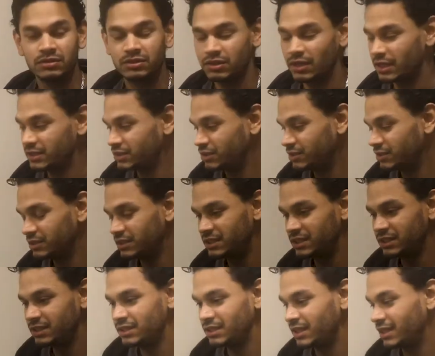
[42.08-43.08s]
So as you can
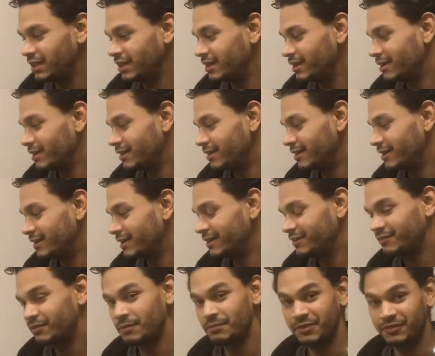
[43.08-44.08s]
see,
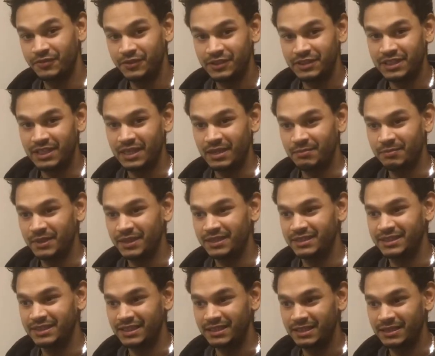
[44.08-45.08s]
from the first clip,
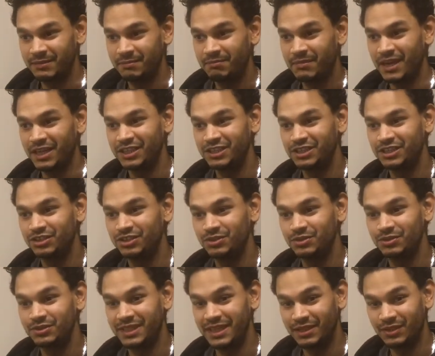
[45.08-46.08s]
it did manage
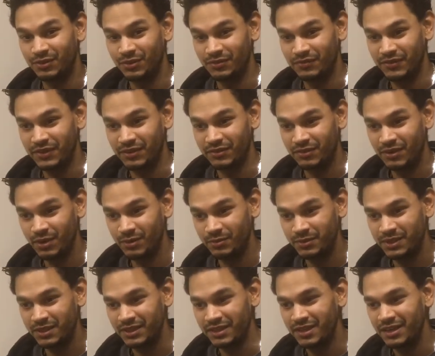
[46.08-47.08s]
to get off the
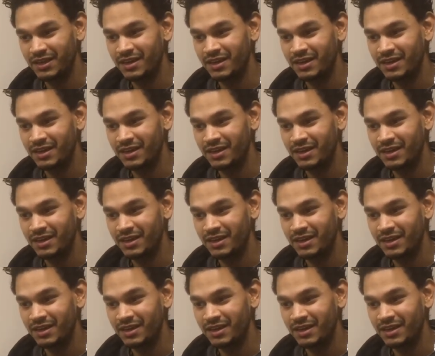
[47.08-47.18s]
ground,